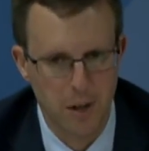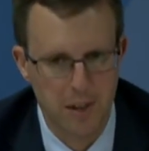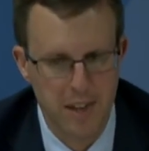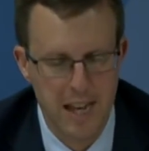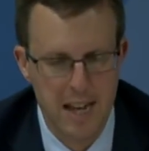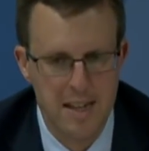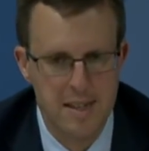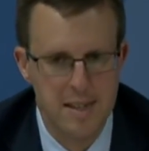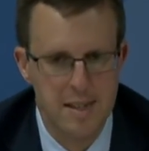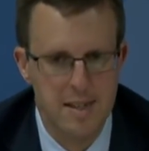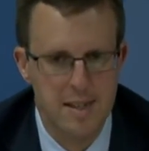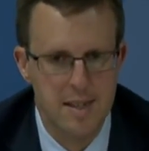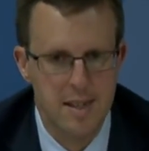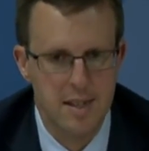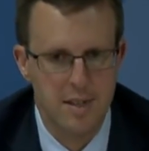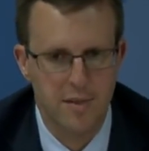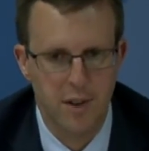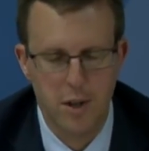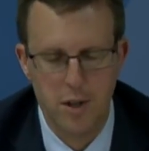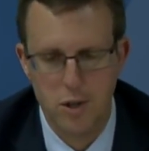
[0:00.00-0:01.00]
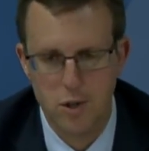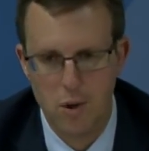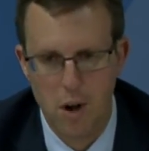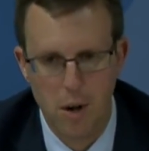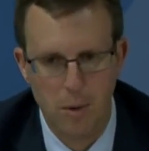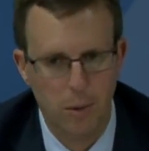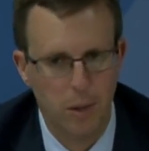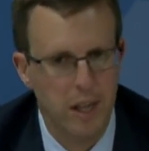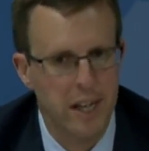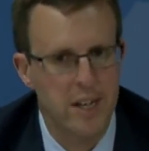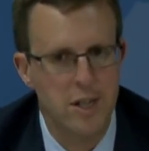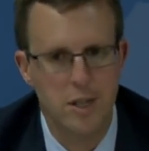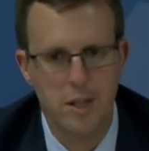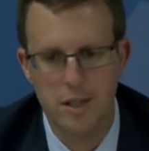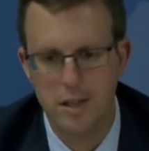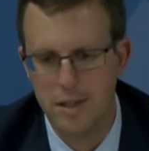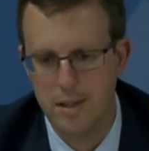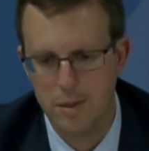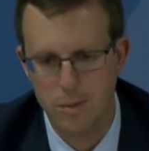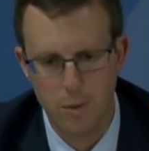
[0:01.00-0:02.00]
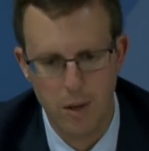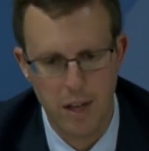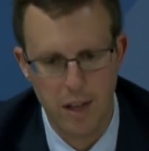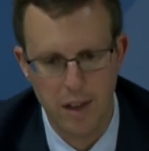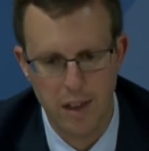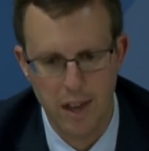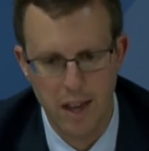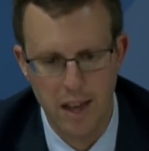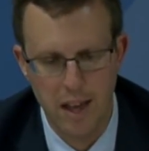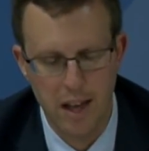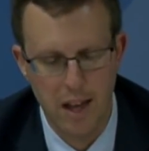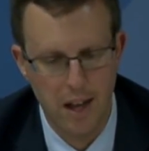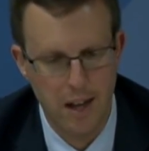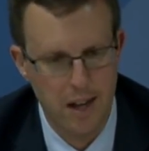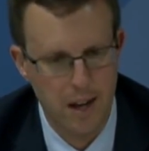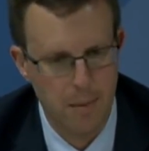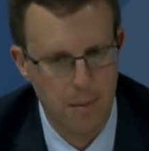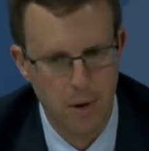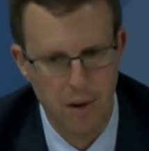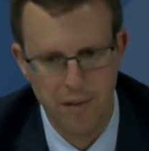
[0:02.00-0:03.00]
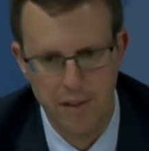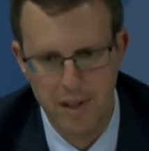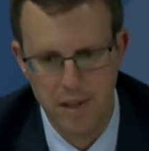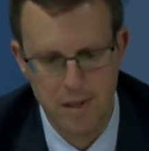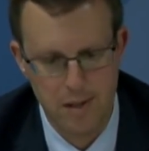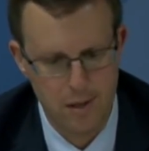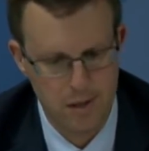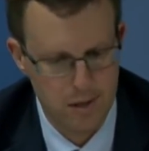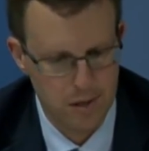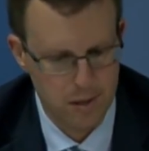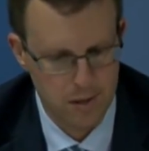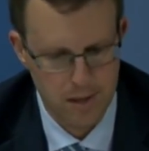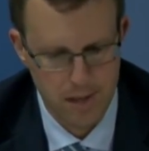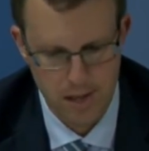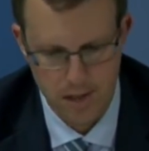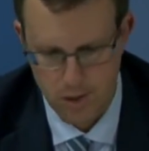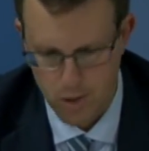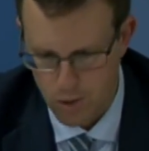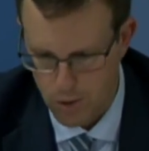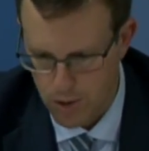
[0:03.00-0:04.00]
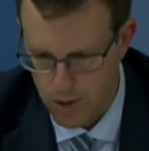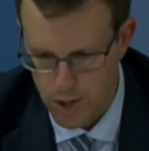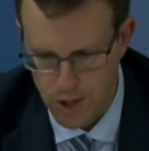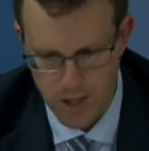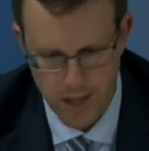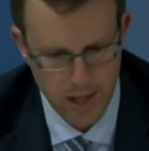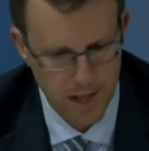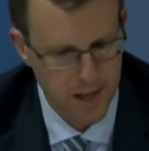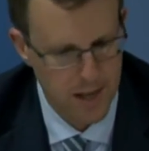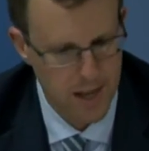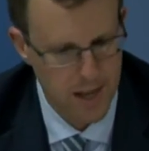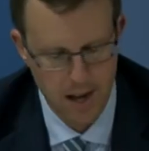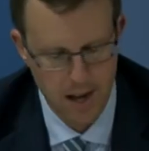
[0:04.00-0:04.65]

The ISTC has very strong relations with a number of institutes in Georgia,